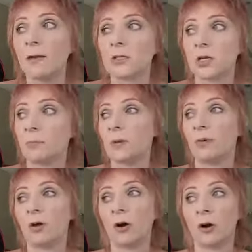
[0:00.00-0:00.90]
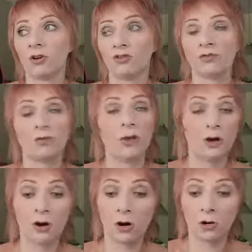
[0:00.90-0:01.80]
Some people
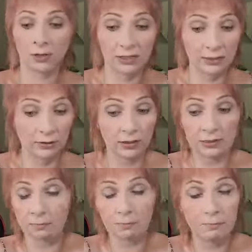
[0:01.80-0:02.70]
are literally